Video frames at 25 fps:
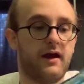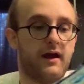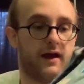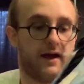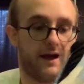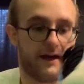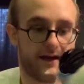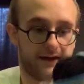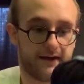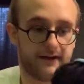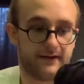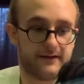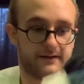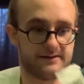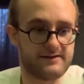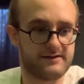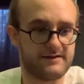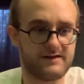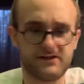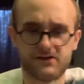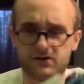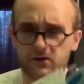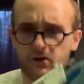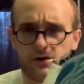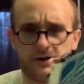and
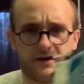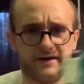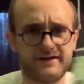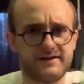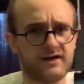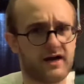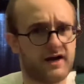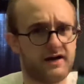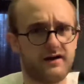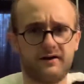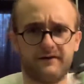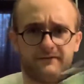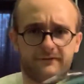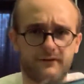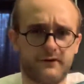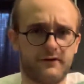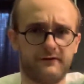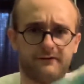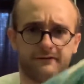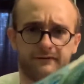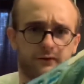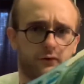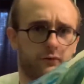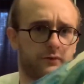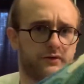these are already tight enough on your
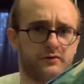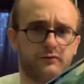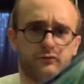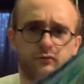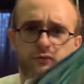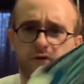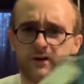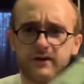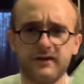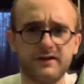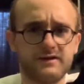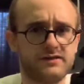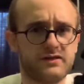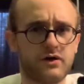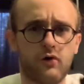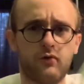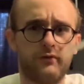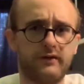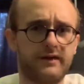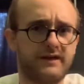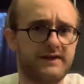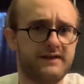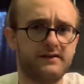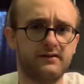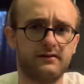foot where you really don't
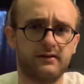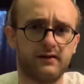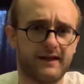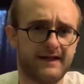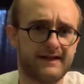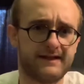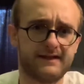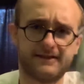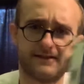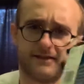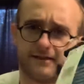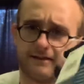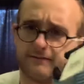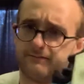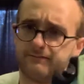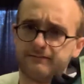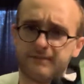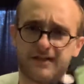need to lace them.